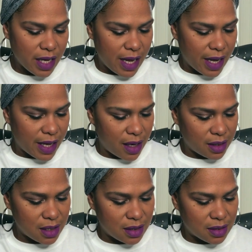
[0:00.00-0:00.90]
and
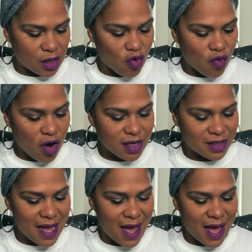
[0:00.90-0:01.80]
it's a
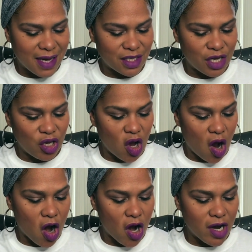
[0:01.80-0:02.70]
crosshatch
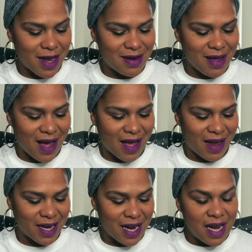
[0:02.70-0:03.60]
yard dyed